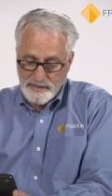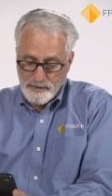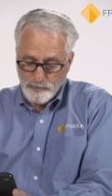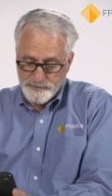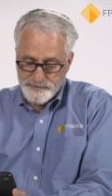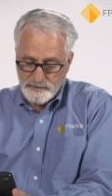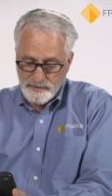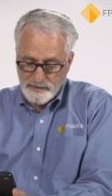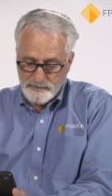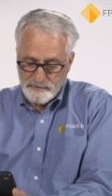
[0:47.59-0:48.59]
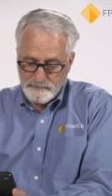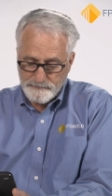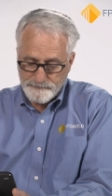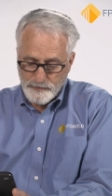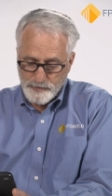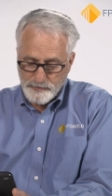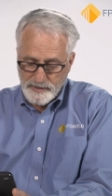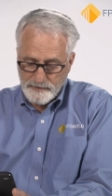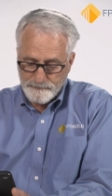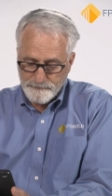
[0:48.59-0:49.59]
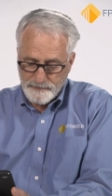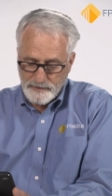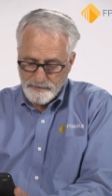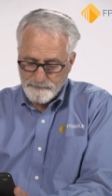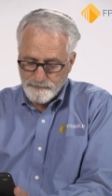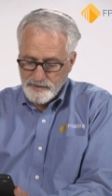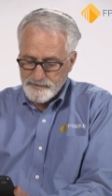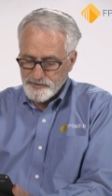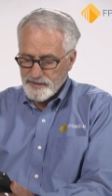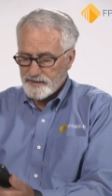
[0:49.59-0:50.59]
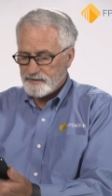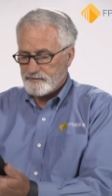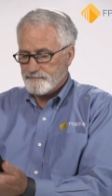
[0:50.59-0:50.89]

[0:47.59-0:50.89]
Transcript: I will select photograph uh, the front of the check